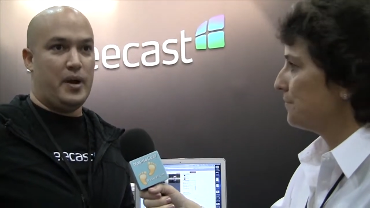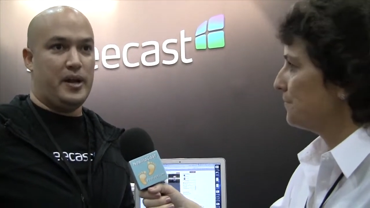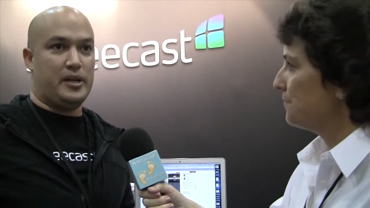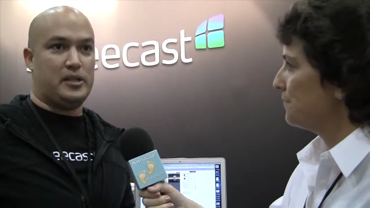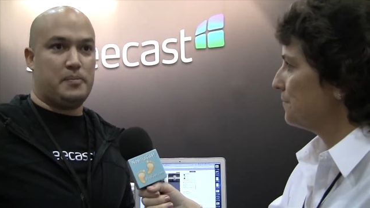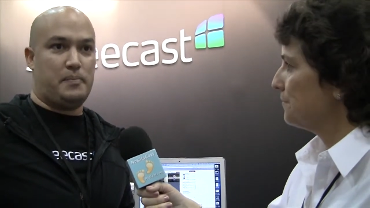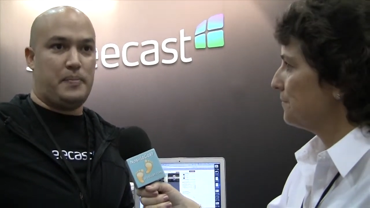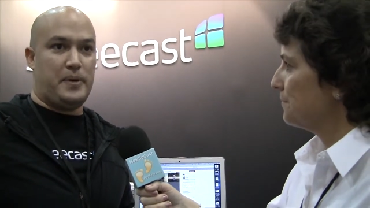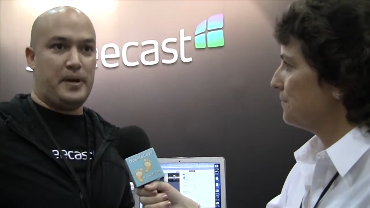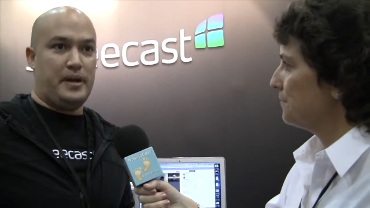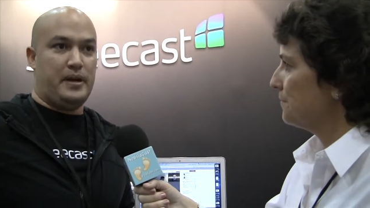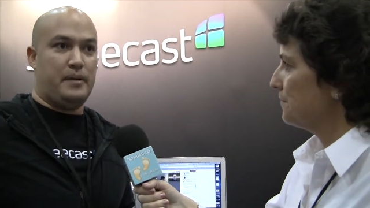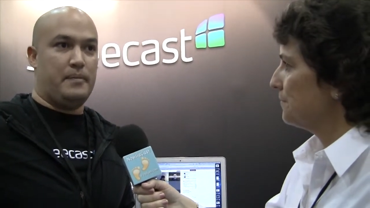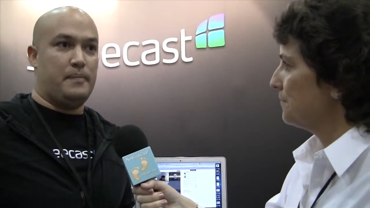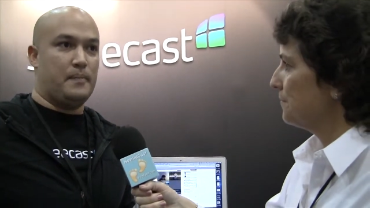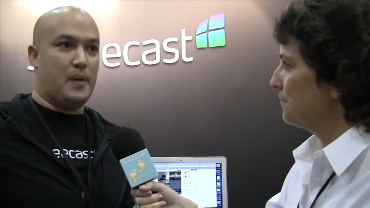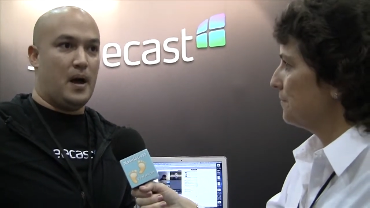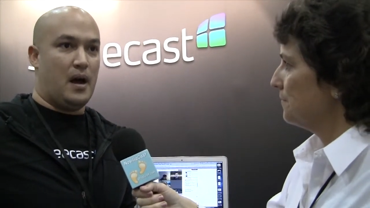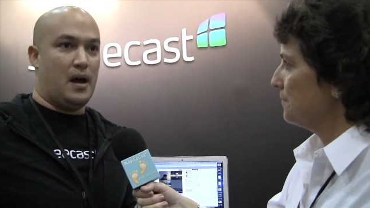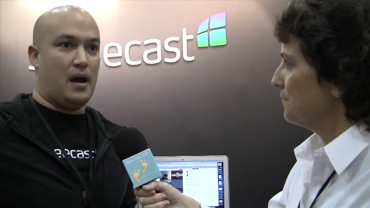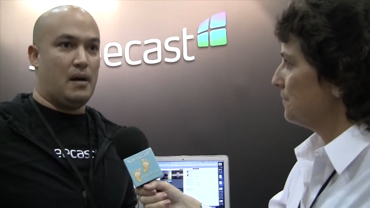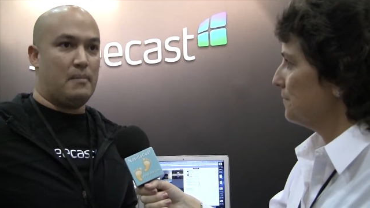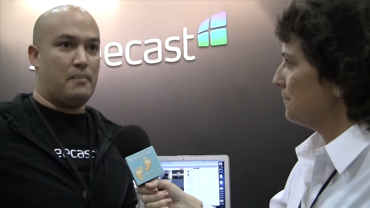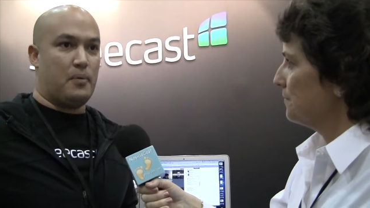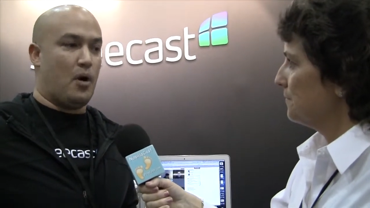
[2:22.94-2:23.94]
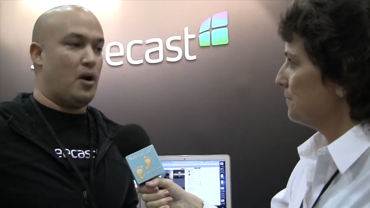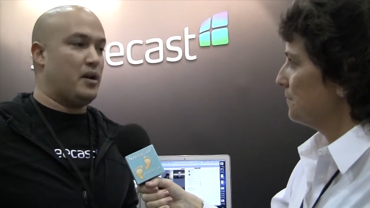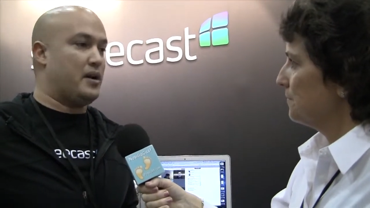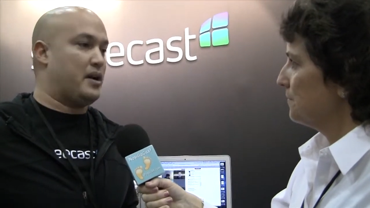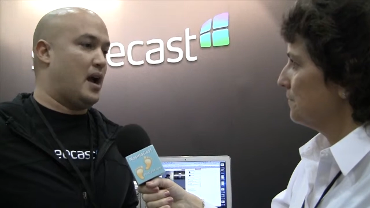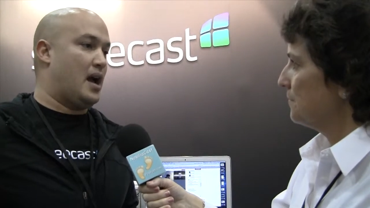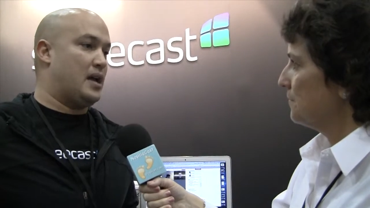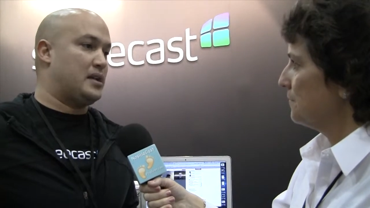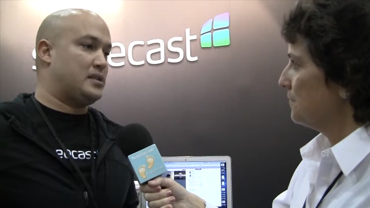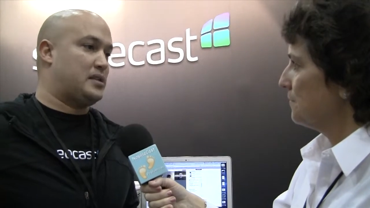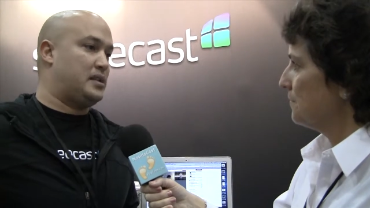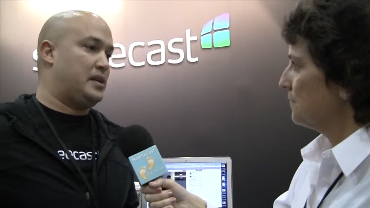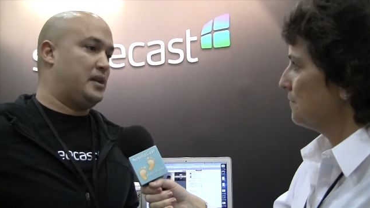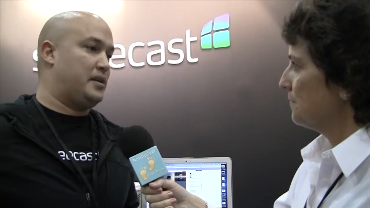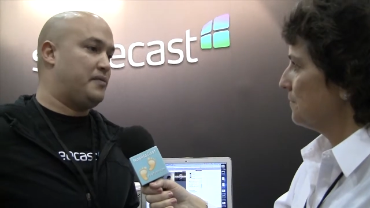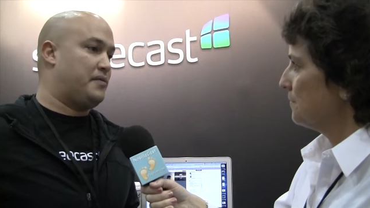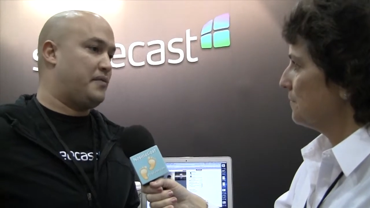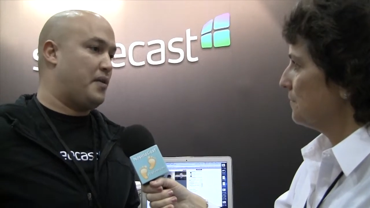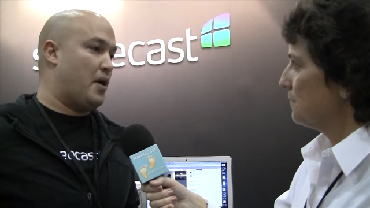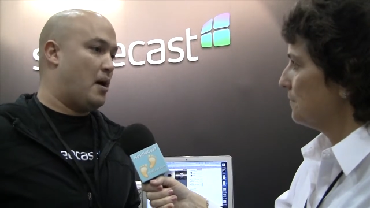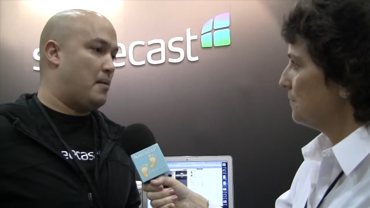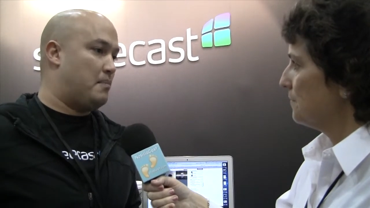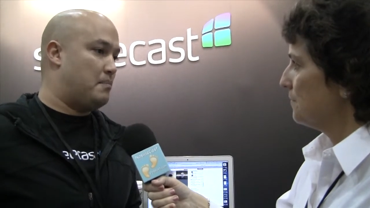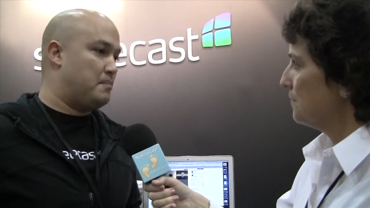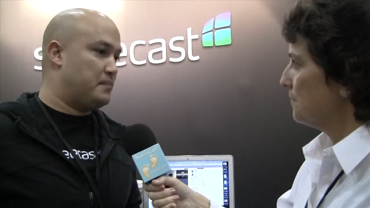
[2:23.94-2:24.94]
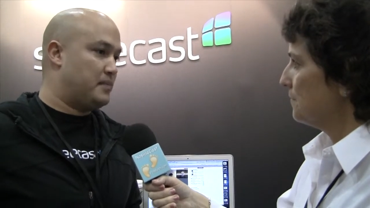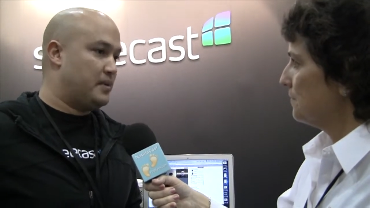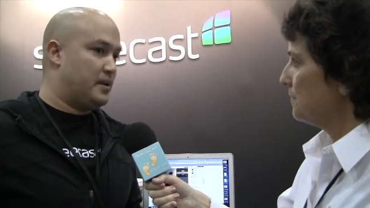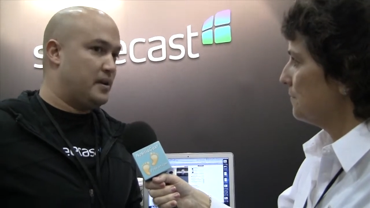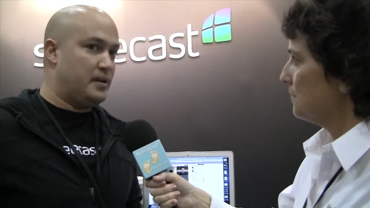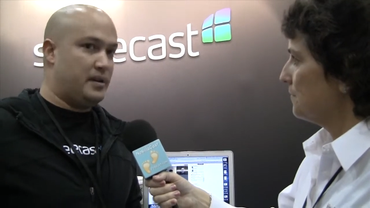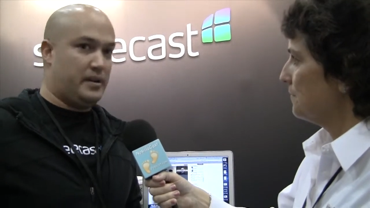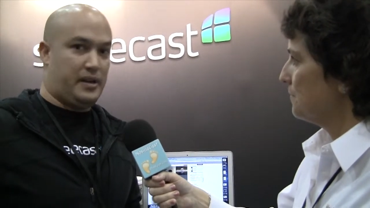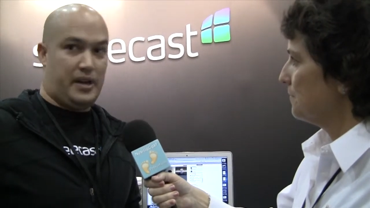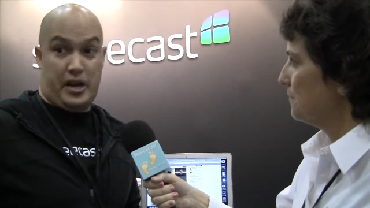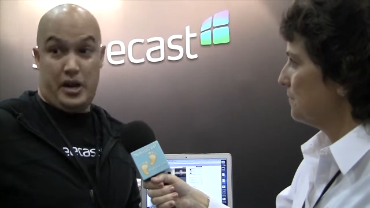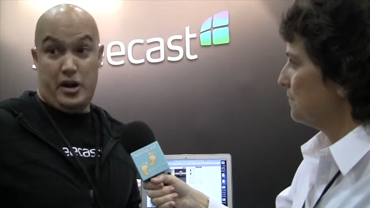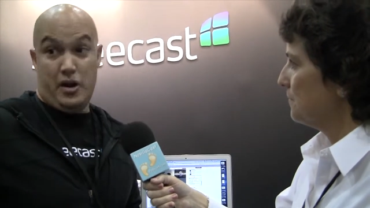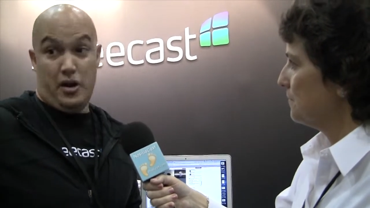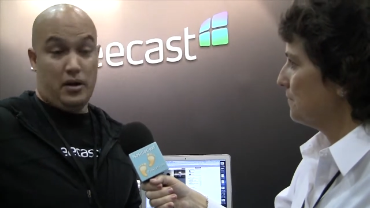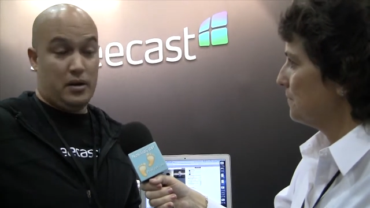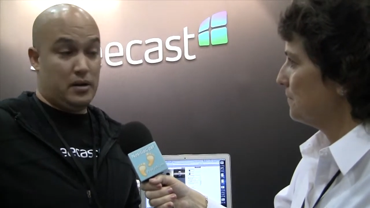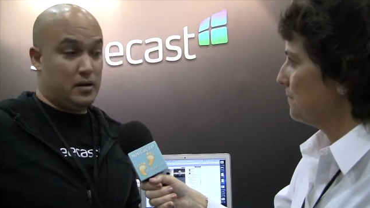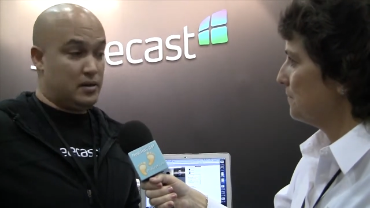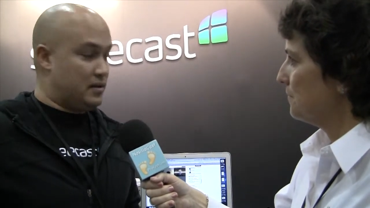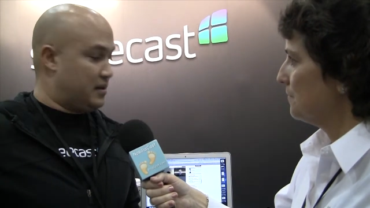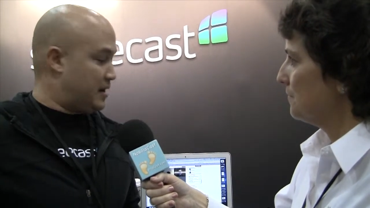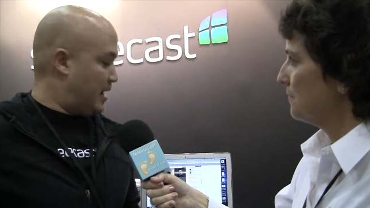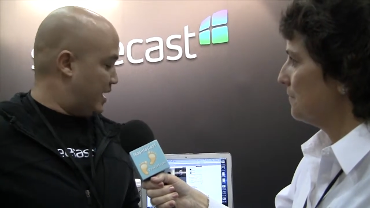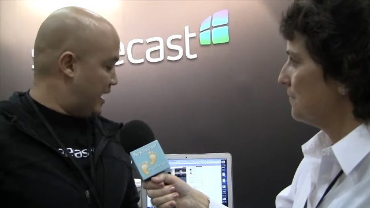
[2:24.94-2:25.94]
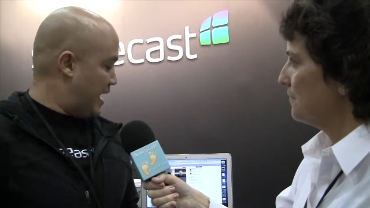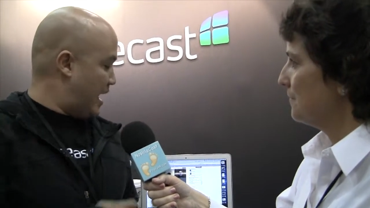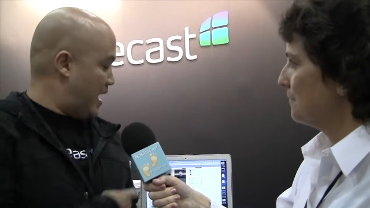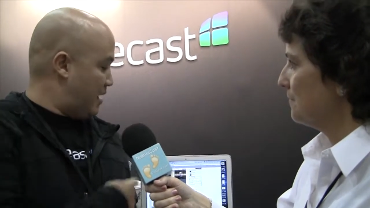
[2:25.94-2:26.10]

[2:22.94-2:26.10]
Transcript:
Speaker 1: weeks be uh, broadcasting from here and